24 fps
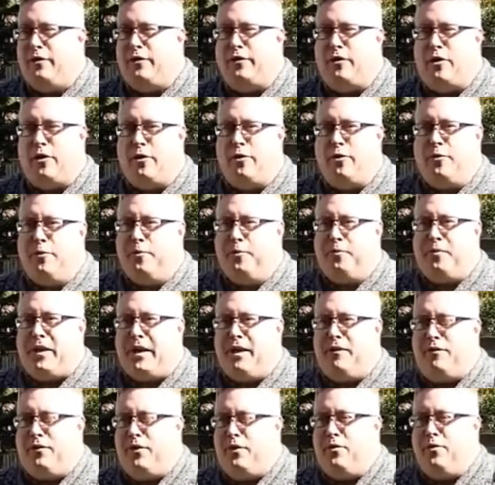So
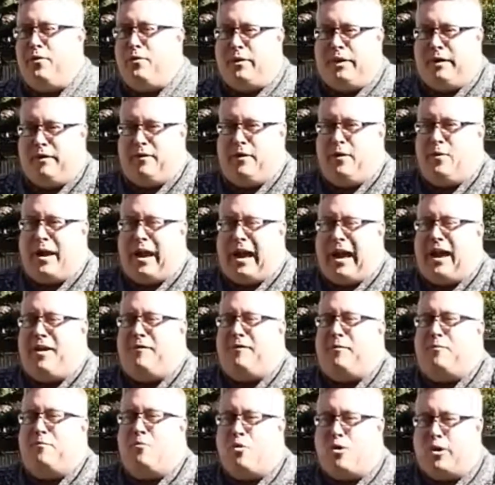if you
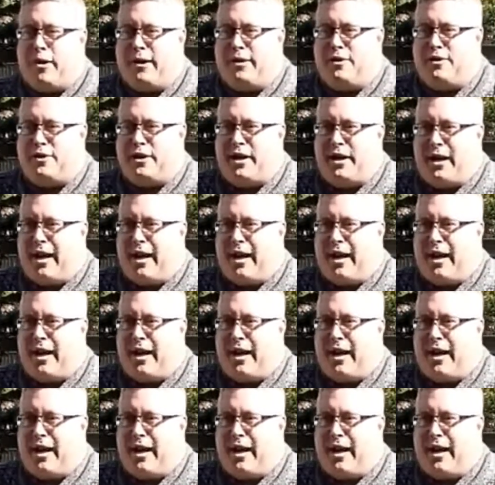have a mortgage